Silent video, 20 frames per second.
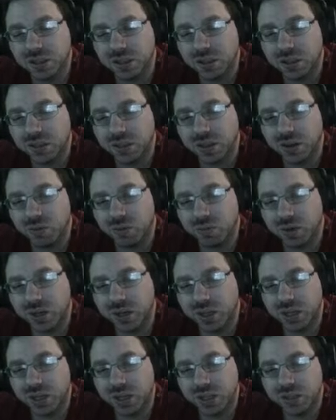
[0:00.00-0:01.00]
they're
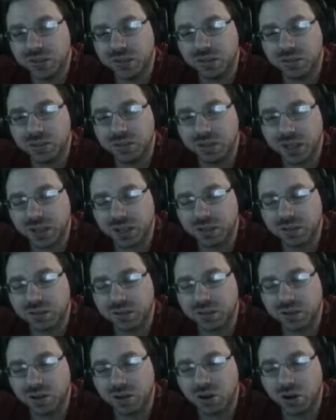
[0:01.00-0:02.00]
running in like
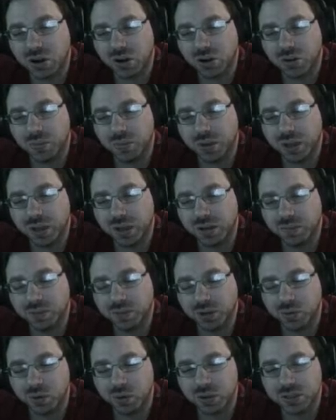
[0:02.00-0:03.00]
the cargo bay.
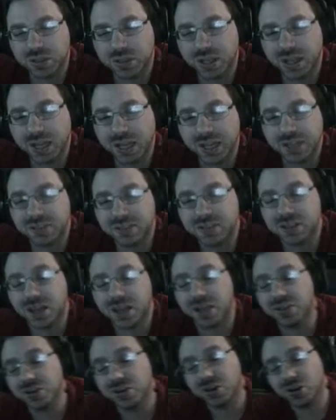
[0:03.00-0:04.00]
But once they get
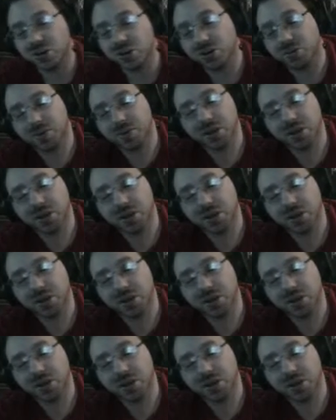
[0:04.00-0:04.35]
inside the cargo bay,